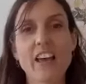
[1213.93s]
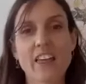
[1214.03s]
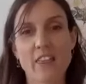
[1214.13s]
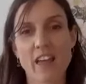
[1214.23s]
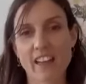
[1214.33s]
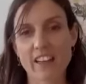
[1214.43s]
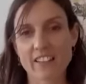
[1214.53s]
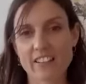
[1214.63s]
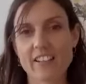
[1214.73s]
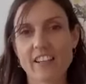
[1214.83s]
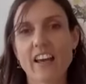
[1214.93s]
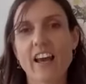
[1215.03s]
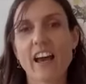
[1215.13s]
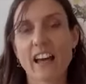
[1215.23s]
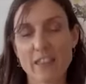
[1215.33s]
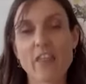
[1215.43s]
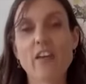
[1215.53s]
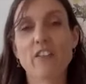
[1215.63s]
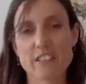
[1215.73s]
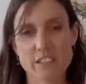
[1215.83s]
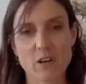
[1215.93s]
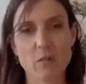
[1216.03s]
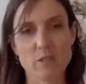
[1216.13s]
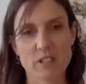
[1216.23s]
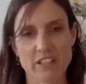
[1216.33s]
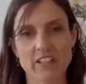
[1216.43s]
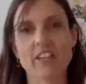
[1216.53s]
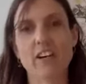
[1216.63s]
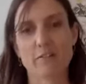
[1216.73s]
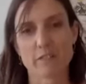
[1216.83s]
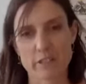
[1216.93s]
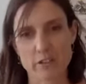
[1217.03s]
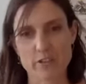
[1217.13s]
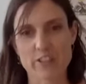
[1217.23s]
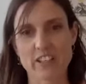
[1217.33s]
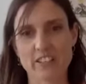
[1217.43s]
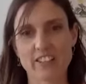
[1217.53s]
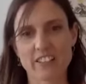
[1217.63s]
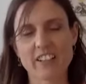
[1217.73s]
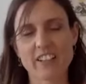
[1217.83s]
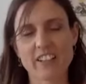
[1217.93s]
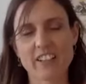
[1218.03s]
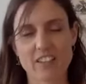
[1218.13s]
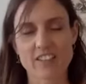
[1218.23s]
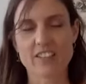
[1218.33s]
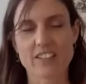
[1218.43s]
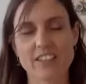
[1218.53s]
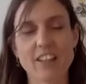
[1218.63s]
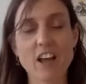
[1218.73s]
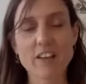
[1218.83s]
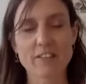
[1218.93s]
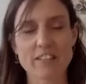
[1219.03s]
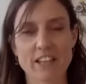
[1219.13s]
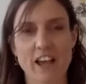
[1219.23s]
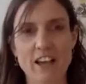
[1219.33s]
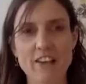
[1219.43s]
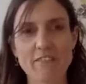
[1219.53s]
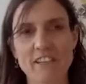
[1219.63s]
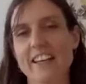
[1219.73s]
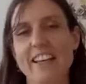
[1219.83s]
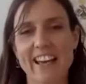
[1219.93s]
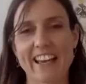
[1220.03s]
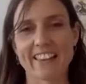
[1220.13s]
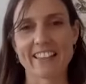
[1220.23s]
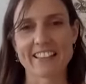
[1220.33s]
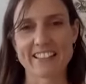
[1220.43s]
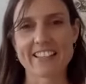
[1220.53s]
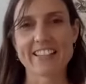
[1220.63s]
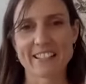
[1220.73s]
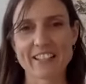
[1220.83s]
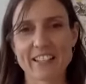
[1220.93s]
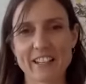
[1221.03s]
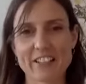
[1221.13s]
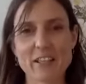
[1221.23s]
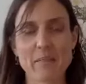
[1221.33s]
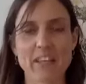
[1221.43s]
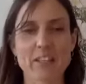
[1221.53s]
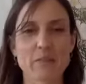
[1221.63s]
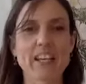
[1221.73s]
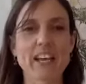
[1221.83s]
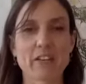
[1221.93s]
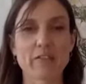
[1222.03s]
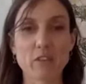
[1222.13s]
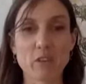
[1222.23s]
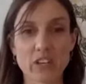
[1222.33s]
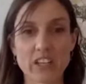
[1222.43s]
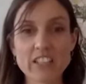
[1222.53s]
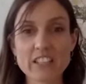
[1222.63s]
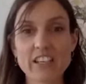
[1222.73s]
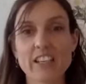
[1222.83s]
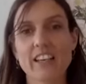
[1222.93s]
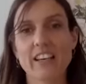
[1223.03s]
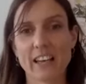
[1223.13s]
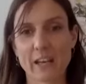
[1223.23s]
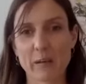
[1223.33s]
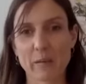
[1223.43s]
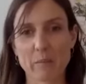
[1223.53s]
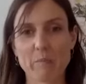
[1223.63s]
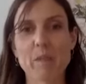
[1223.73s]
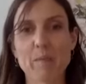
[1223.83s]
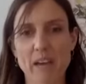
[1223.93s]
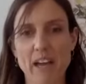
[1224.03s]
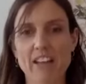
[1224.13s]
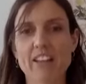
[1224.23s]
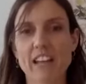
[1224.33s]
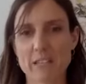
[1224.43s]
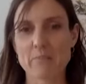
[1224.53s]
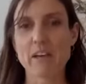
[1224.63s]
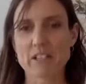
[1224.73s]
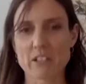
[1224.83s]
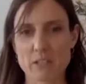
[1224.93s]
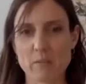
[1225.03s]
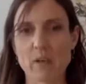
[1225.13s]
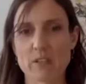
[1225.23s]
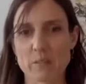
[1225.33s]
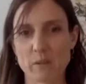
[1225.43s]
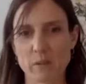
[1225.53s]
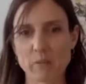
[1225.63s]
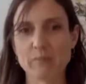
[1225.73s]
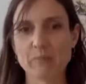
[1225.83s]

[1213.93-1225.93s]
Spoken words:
that there is an option of reducing. I know there's life is life, and there's some things we can't avoid, but as much as possible,